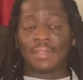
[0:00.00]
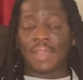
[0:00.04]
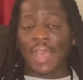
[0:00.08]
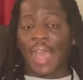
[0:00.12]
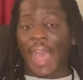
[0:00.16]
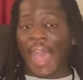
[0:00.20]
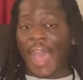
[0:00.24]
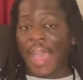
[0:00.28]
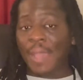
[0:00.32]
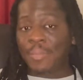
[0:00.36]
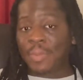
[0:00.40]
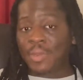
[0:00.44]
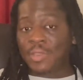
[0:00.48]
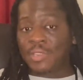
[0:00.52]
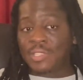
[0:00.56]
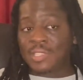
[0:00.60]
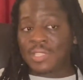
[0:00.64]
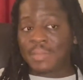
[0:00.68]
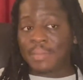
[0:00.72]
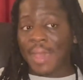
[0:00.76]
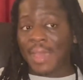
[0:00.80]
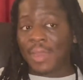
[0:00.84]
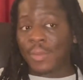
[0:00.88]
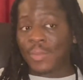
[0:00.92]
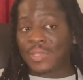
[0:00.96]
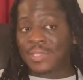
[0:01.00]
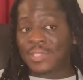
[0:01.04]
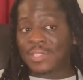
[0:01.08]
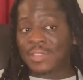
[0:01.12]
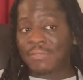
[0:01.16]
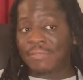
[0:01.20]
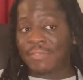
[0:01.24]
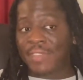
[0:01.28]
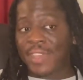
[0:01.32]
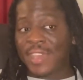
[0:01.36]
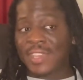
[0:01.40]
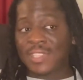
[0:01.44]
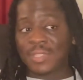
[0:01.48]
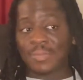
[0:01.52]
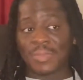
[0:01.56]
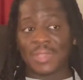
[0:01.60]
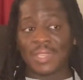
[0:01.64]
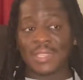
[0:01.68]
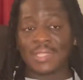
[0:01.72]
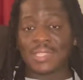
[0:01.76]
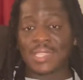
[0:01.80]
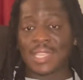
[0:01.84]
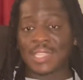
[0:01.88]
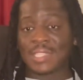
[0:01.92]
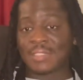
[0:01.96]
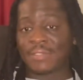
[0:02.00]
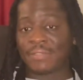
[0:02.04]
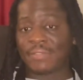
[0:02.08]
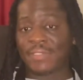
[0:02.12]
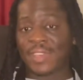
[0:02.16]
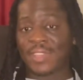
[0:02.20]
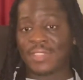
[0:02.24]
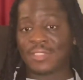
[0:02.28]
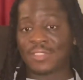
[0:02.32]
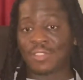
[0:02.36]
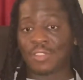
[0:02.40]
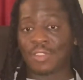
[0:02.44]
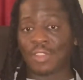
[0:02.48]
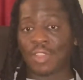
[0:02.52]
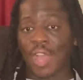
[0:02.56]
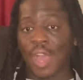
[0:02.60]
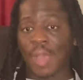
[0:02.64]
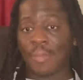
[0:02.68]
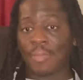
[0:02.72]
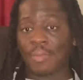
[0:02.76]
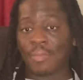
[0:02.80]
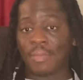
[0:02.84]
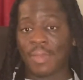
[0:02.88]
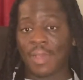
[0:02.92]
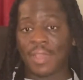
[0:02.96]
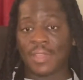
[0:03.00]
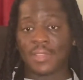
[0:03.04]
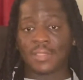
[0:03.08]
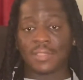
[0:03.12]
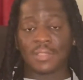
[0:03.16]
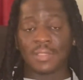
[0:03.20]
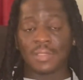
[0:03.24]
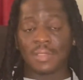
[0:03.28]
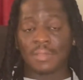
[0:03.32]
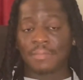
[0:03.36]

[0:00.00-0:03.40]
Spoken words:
I personally might have went to the feds, but he says the feds are compromised.